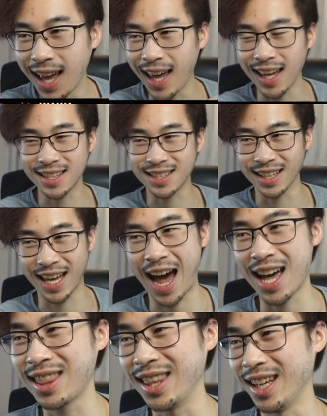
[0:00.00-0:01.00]
It's a
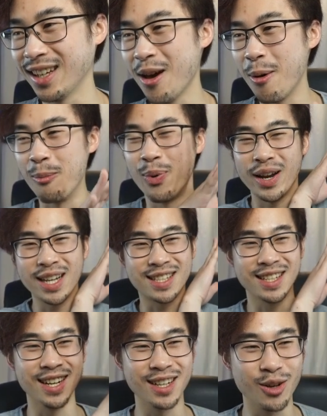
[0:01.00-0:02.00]
cat thing, but it's
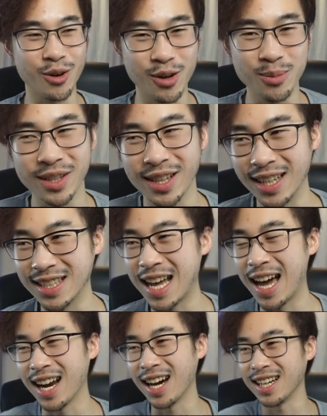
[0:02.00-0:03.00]
an adorable thing.
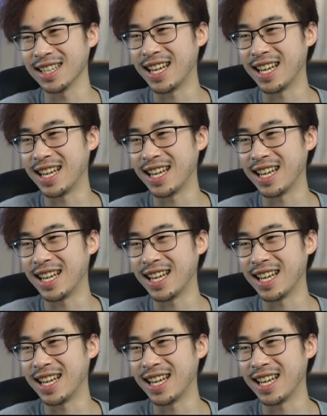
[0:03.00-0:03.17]
10 out of